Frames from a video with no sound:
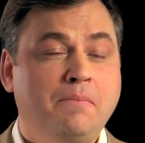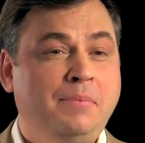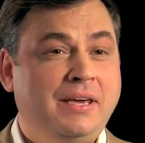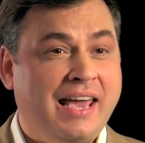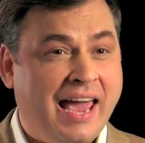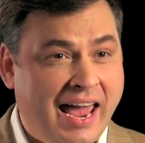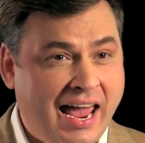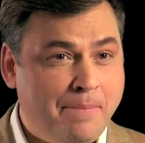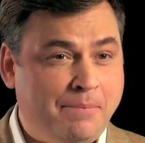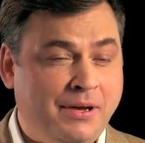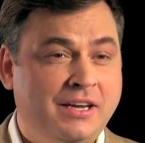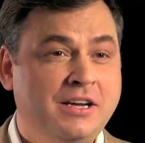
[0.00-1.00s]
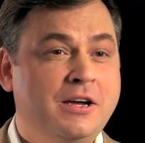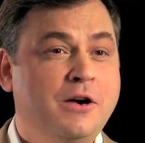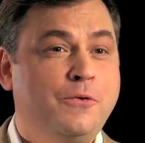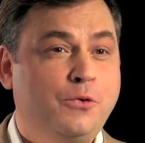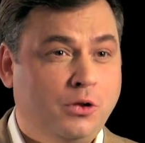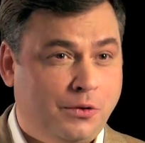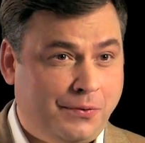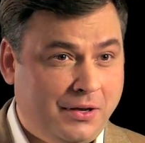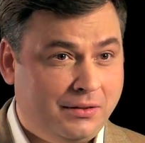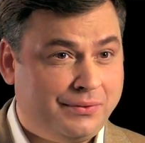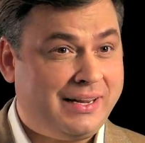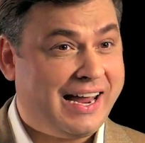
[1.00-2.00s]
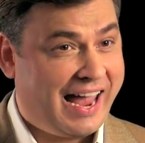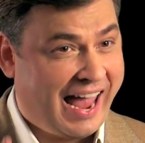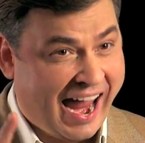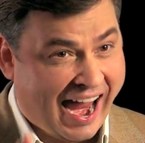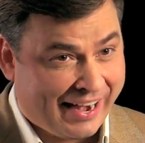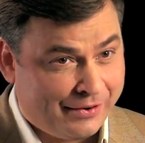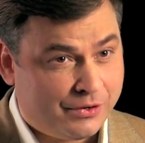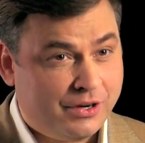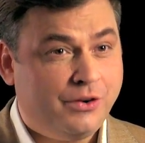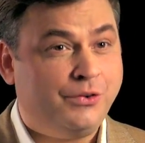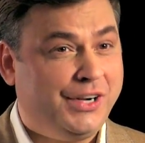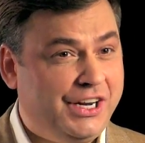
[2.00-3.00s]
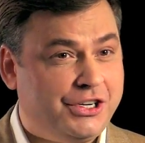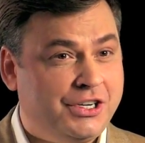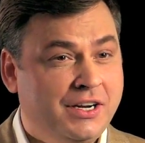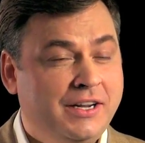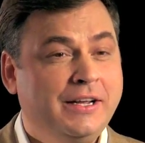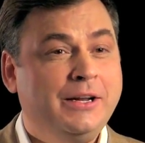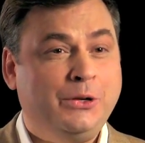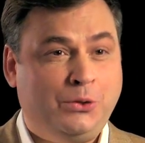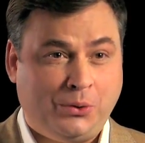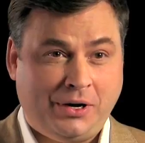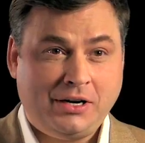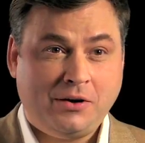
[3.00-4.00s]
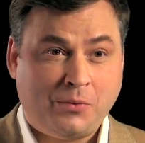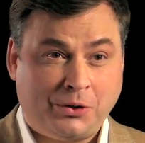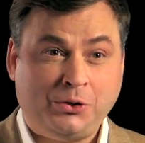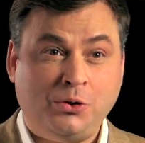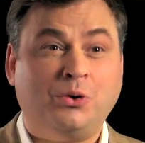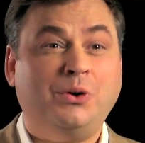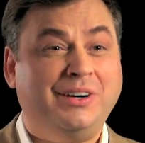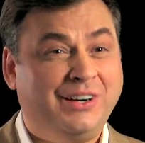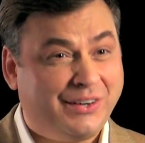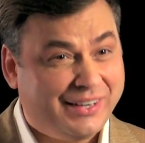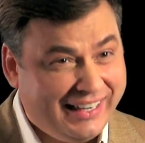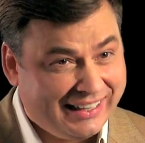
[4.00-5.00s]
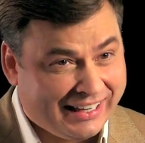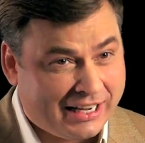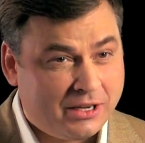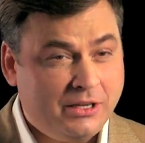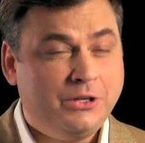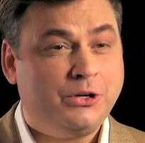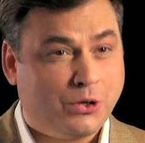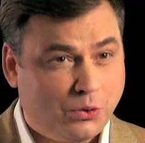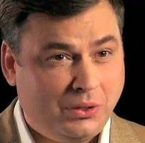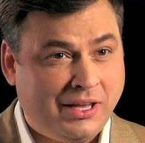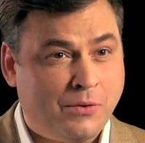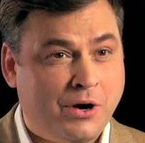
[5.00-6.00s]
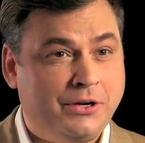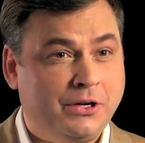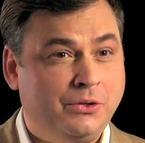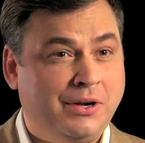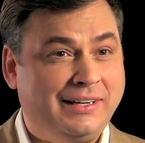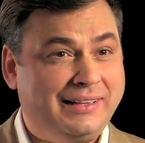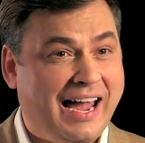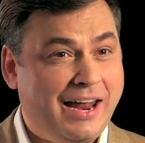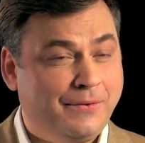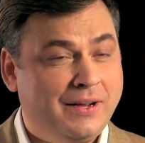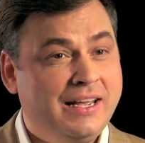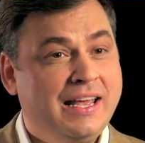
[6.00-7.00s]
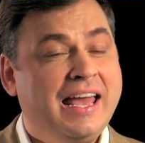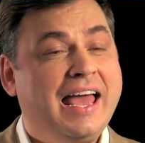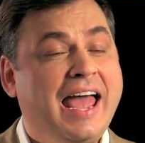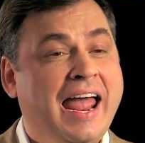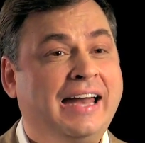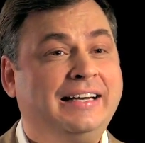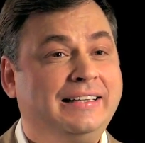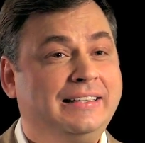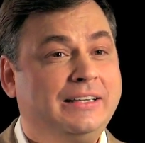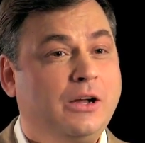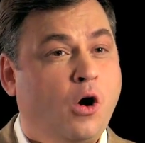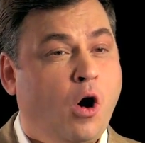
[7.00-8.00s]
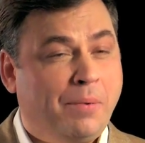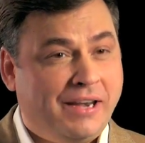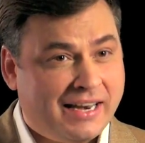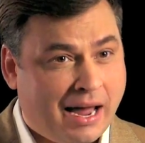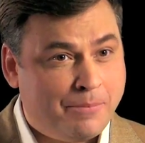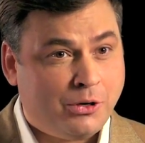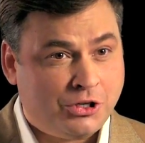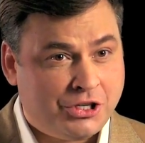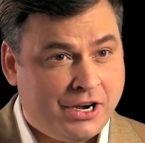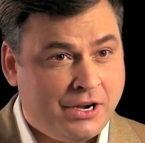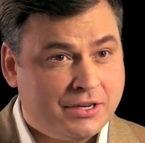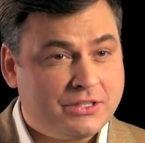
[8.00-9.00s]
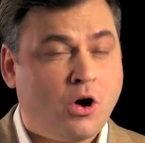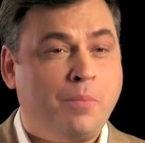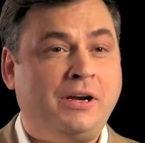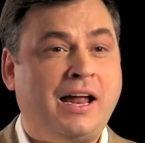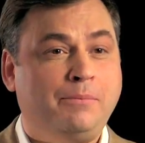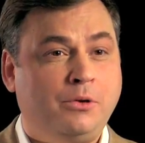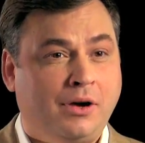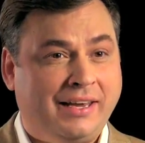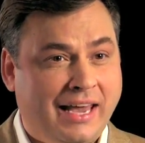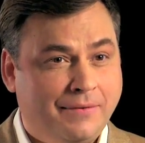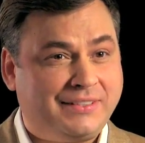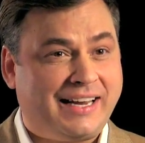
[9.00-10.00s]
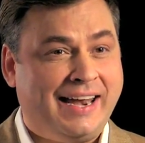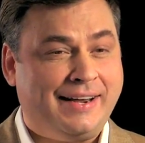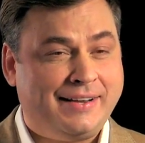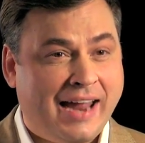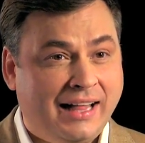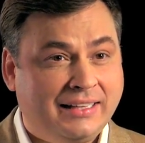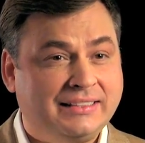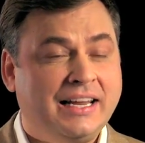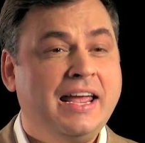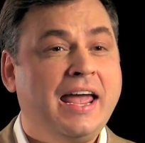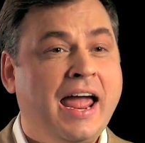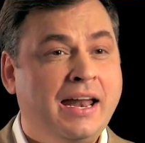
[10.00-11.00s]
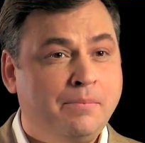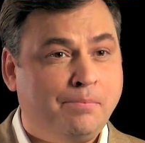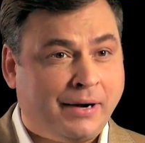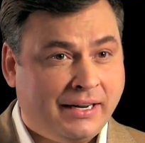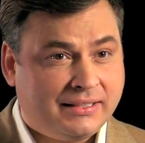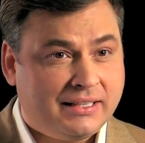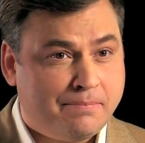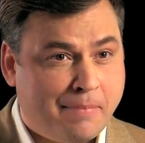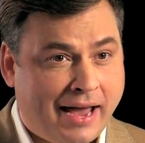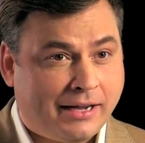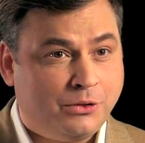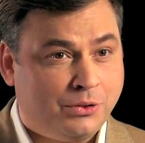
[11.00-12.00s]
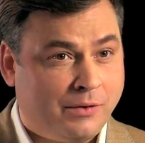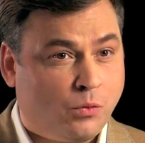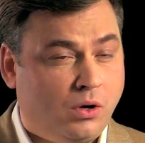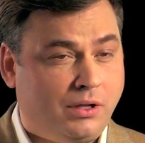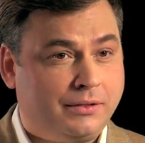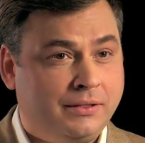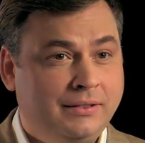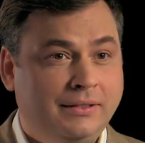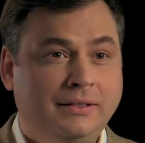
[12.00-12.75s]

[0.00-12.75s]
be happy, fulfilled, and rich, doing what you really, truly want to do in life, and opening up your genius, opening up your gifts and talents, and brings it back to the world.